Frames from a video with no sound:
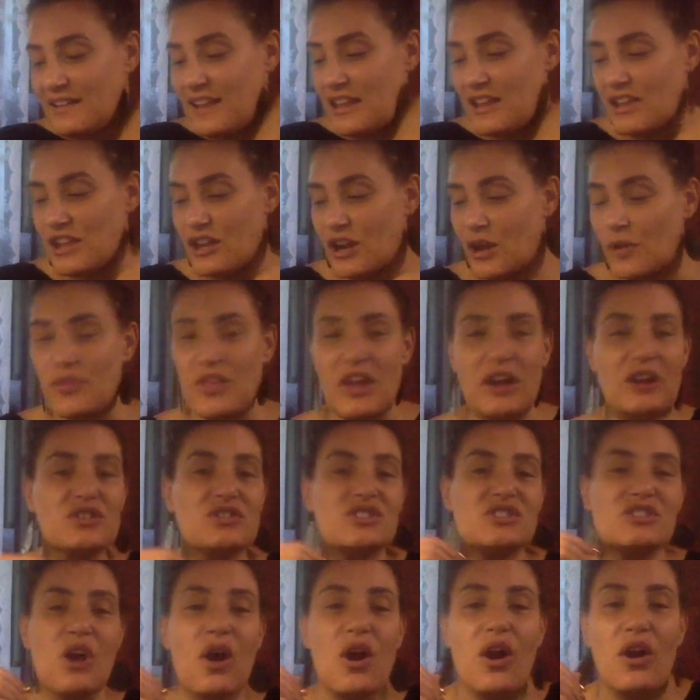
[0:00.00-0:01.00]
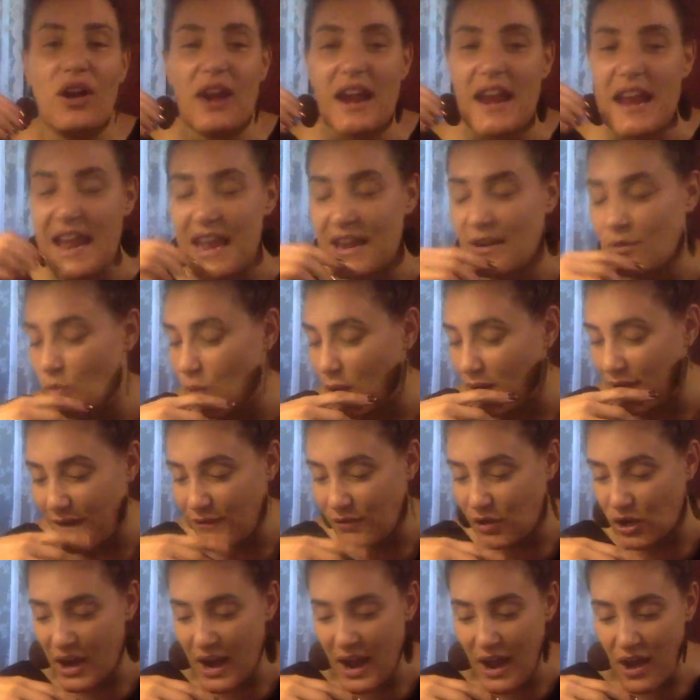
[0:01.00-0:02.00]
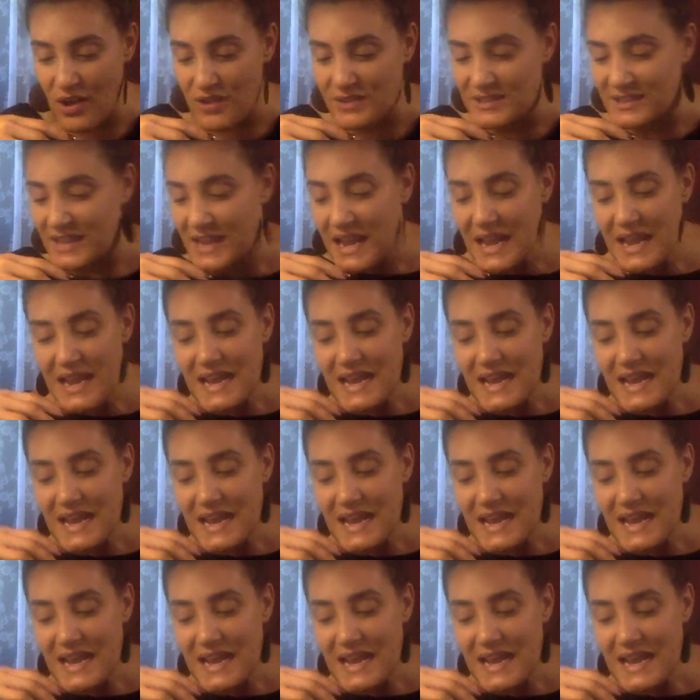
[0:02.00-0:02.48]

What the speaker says: you know, they're sorry and whatever else.